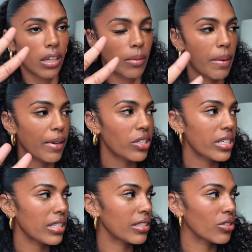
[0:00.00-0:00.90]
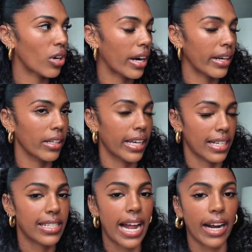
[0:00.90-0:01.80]
maybe I'll just try and get
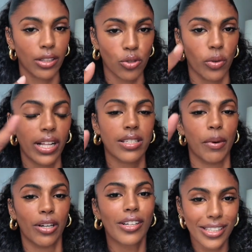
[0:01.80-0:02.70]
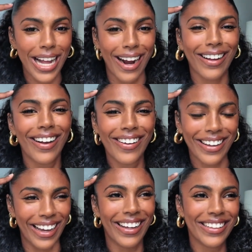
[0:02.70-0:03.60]
a snack at the store. That's smart. Snack.
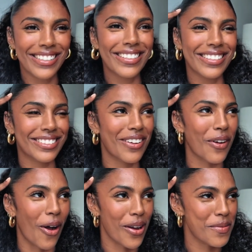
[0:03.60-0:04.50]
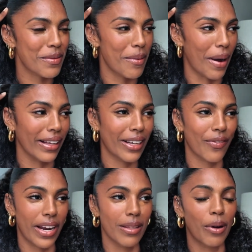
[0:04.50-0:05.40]
Okay. This stuff all comes to my mind
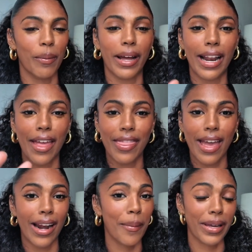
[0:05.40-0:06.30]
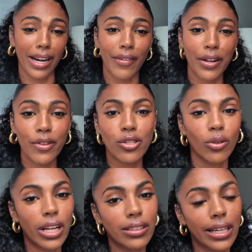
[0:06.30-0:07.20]
like right in the moment. And then I'm getting ready for the sold out